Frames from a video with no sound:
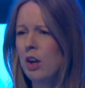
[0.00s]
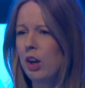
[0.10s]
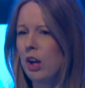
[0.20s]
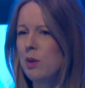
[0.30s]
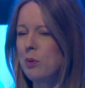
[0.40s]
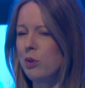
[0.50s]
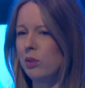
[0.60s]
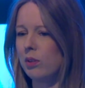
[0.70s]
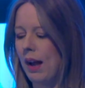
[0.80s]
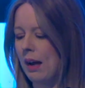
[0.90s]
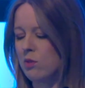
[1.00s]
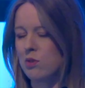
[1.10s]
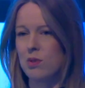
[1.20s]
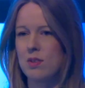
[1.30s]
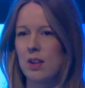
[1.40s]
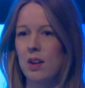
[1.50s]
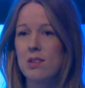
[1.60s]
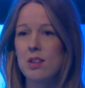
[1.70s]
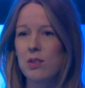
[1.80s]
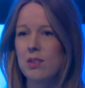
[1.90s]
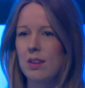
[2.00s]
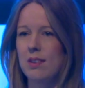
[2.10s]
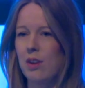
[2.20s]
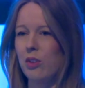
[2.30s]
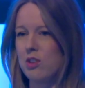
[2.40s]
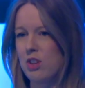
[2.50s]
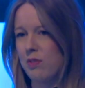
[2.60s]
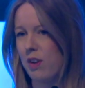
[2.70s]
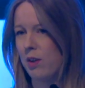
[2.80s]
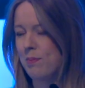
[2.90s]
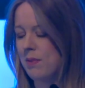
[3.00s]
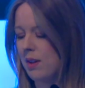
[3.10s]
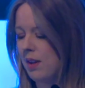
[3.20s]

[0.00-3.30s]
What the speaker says: global outsourcing, consulting and technology firm.